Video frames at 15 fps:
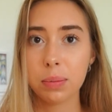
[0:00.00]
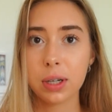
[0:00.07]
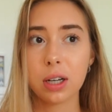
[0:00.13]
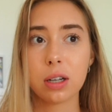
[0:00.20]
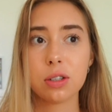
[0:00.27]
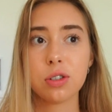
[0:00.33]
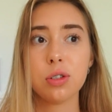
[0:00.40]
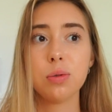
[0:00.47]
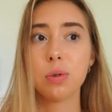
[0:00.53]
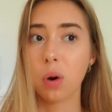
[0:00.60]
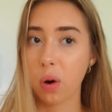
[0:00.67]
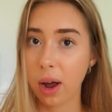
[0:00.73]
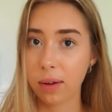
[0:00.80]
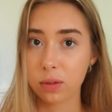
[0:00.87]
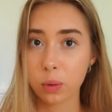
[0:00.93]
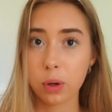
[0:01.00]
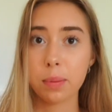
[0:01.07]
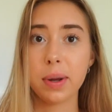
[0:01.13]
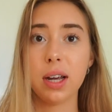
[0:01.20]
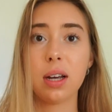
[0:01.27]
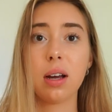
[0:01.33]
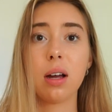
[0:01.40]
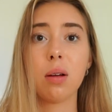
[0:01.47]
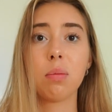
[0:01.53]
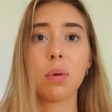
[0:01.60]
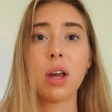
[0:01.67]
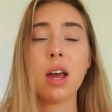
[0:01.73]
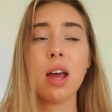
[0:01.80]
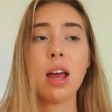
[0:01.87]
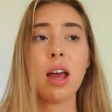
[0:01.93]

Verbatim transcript: because you don't have to wear makeup.